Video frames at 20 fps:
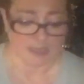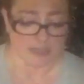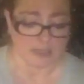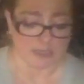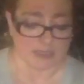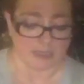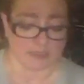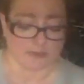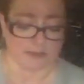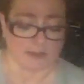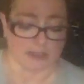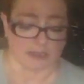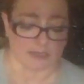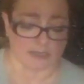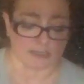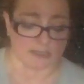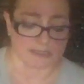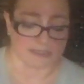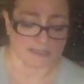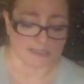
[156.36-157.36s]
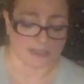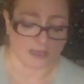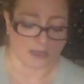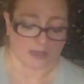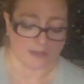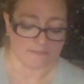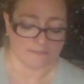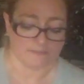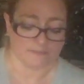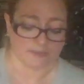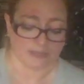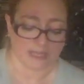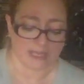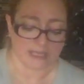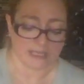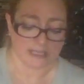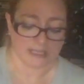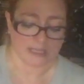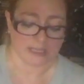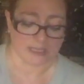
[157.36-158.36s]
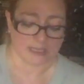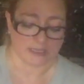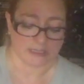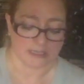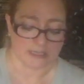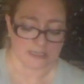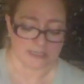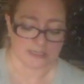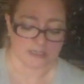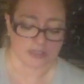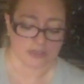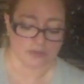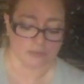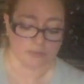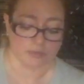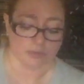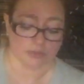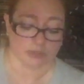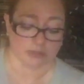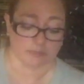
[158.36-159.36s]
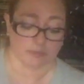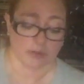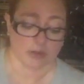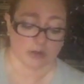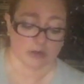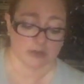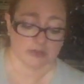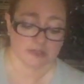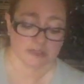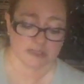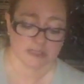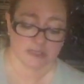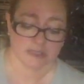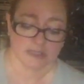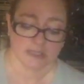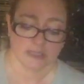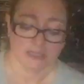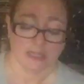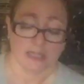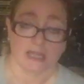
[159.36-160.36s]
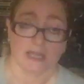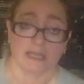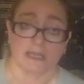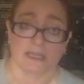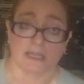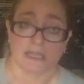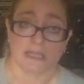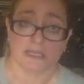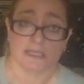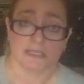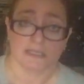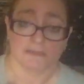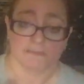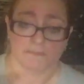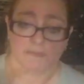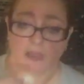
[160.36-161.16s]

in that it is flaky and easy to pull apart and eat.